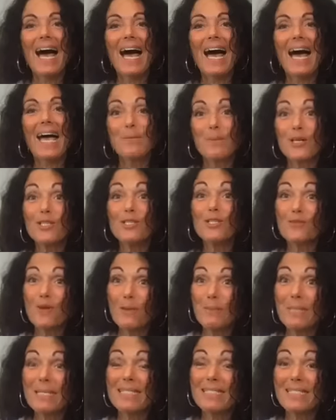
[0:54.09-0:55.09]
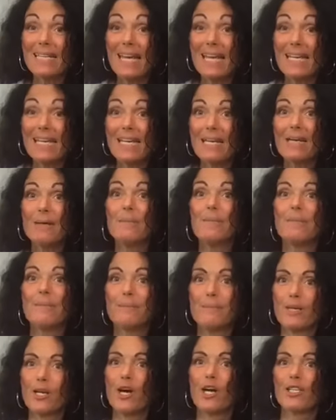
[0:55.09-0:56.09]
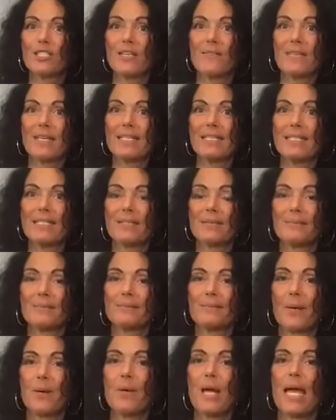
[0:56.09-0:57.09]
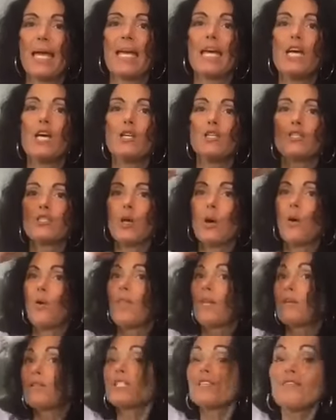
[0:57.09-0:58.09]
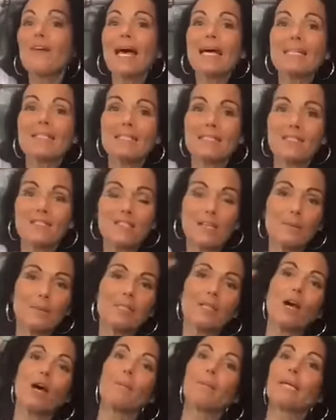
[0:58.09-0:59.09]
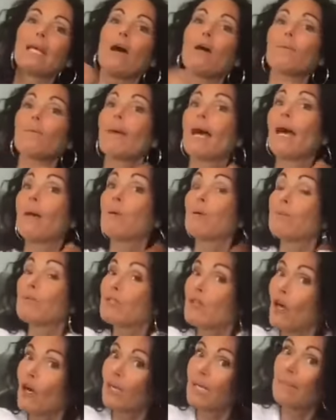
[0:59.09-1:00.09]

I want to drop in today because of this. Okay. So there's a fasting summit coming up, and we've been talking